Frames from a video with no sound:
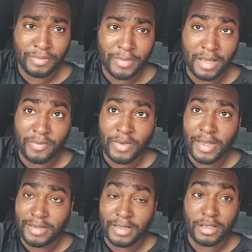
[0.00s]
Now, the
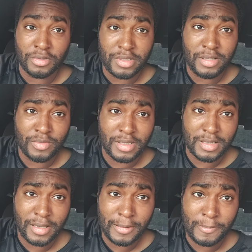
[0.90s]
fact, DOT would
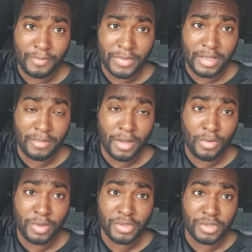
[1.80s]
say tell my
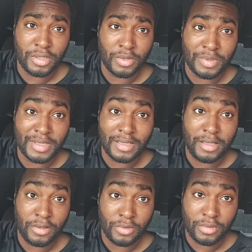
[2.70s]
windshield is
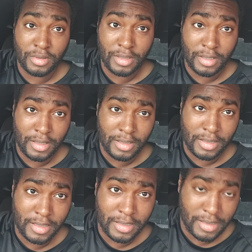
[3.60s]
legal,
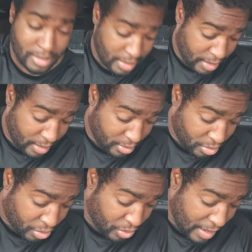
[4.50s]
cause there ain't
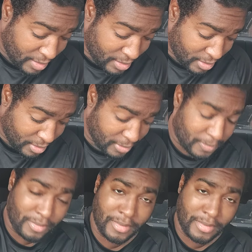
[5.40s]
no cracks in it.